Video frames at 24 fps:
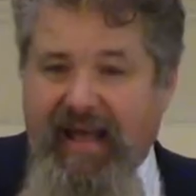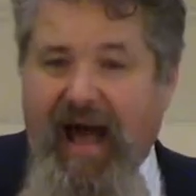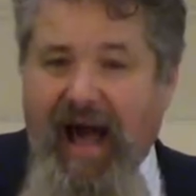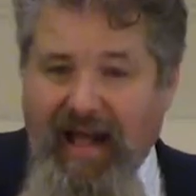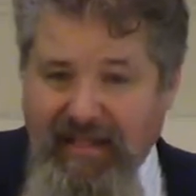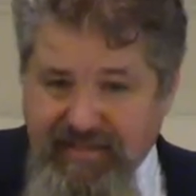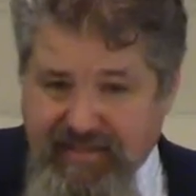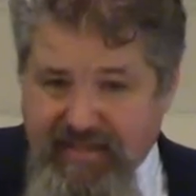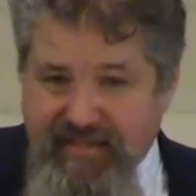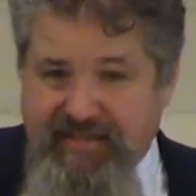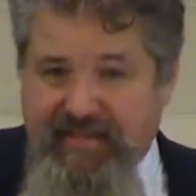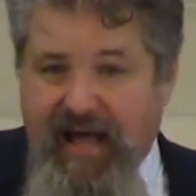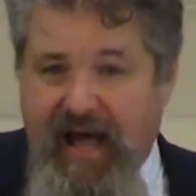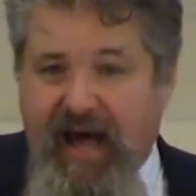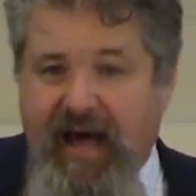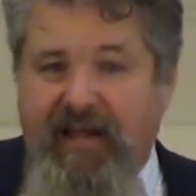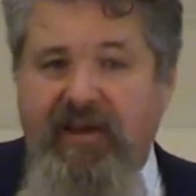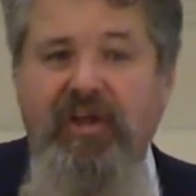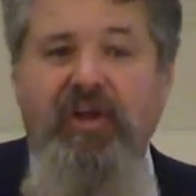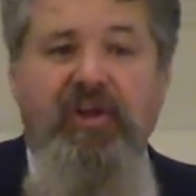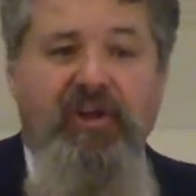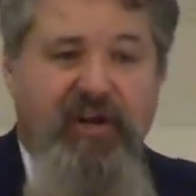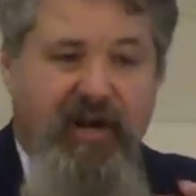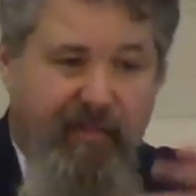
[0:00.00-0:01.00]
God's
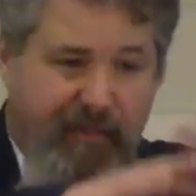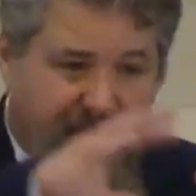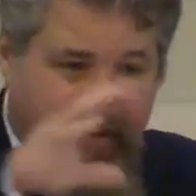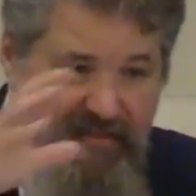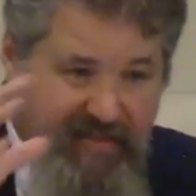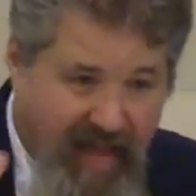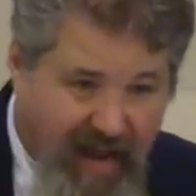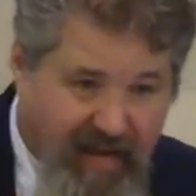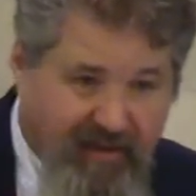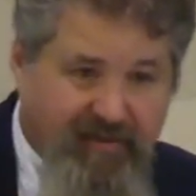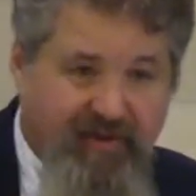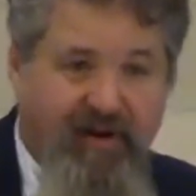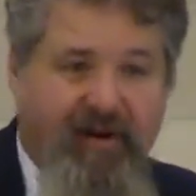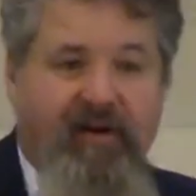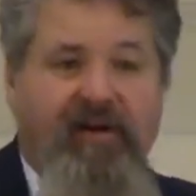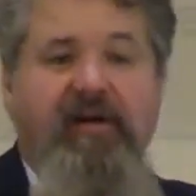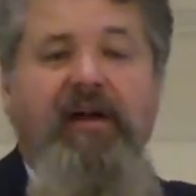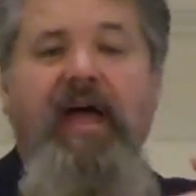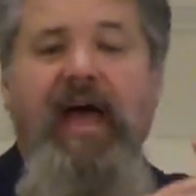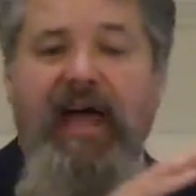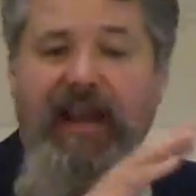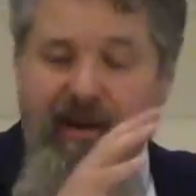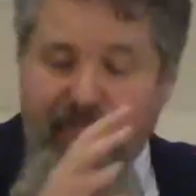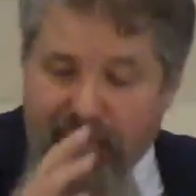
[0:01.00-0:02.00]
design, you're to protect
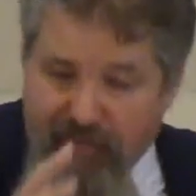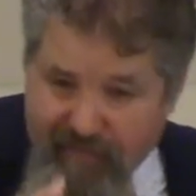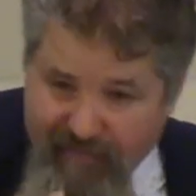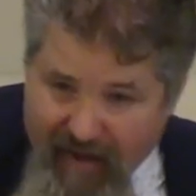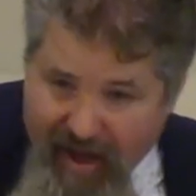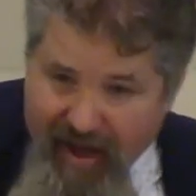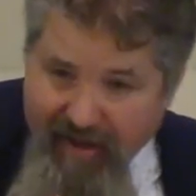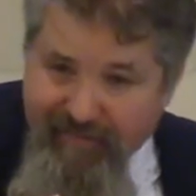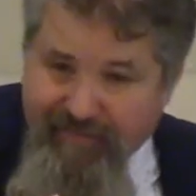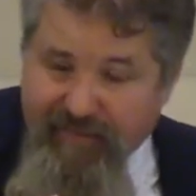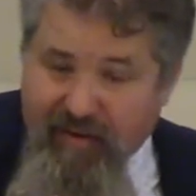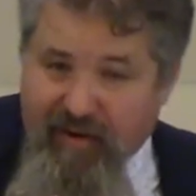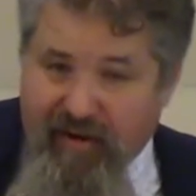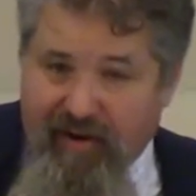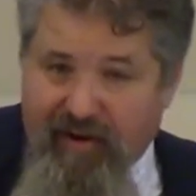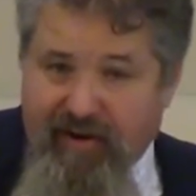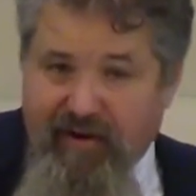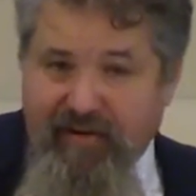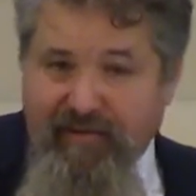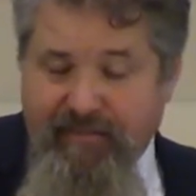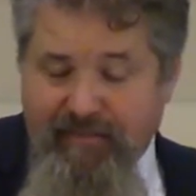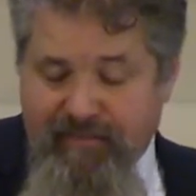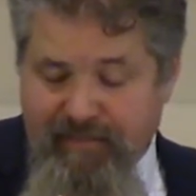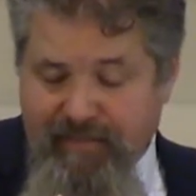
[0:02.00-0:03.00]
her and to provide for
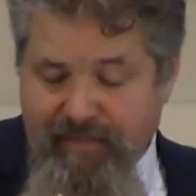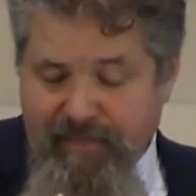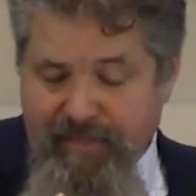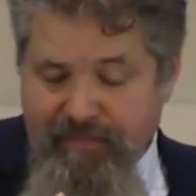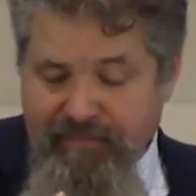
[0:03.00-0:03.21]
her.